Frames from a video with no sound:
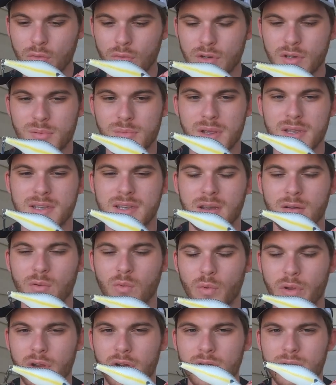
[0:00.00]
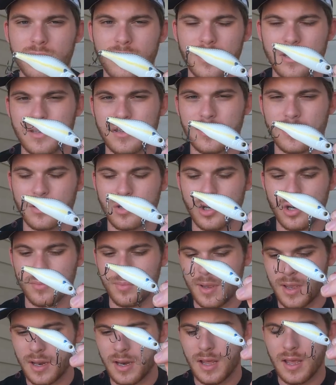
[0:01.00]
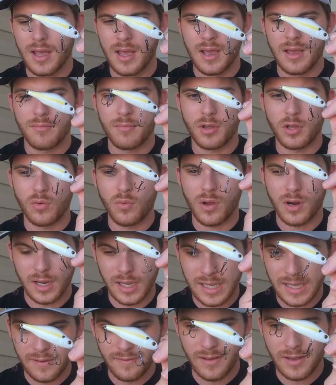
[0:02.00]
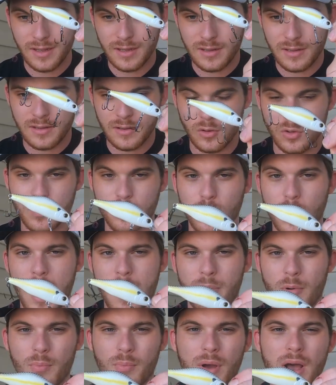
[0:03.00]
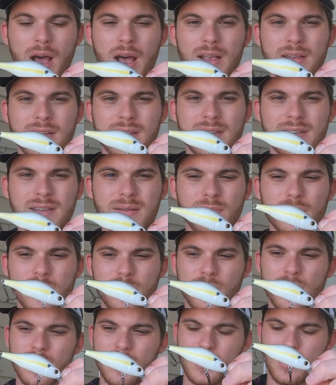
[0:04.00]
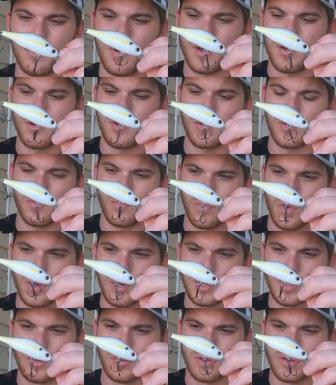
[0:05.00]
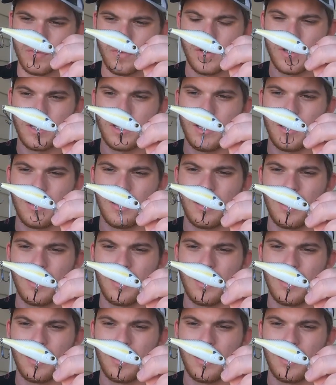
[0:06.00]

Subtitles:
which may sound weird because it's a jerk bait, but you want to give it those proper pauses in between. So you might do 1, 2, 3,